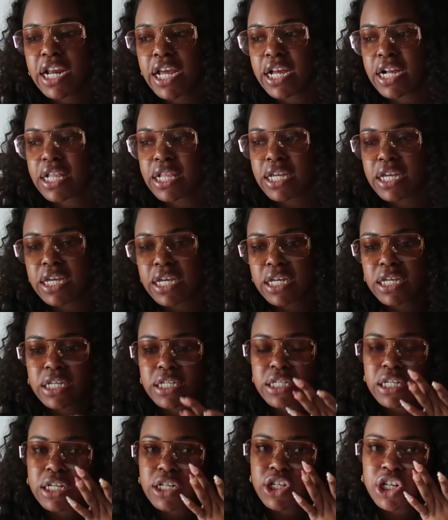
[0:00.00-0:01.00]

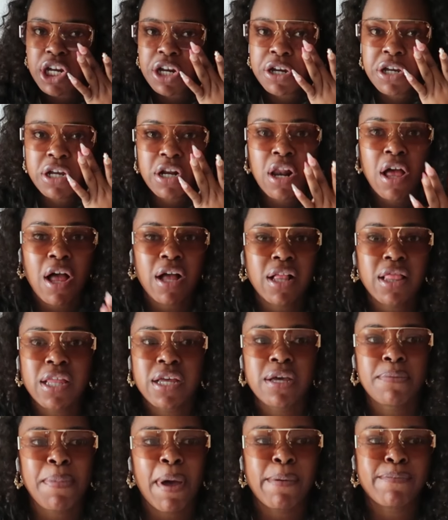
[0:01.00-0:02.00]
necklace, a cherry claw
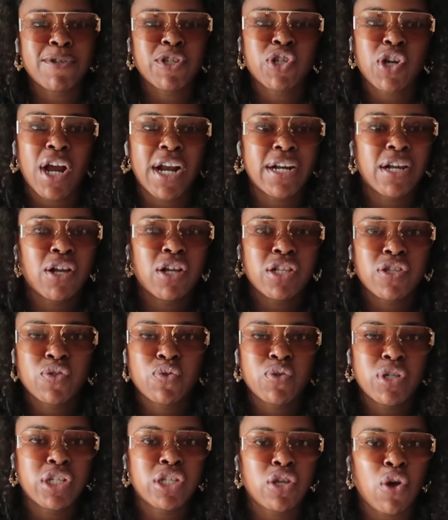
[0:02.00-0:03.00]
clip. I was trying to
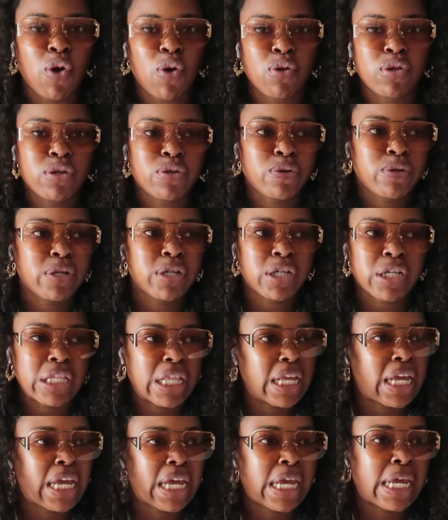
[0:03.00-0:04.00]
do this whole little look
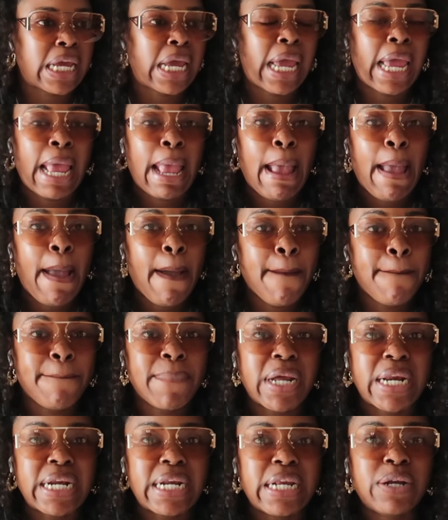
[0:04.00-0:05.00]
thing
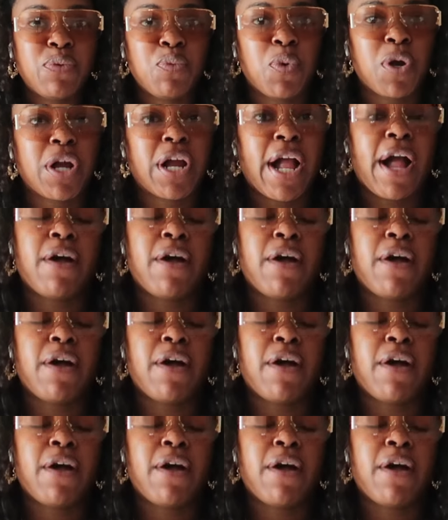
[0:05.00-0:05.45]
but it didn't work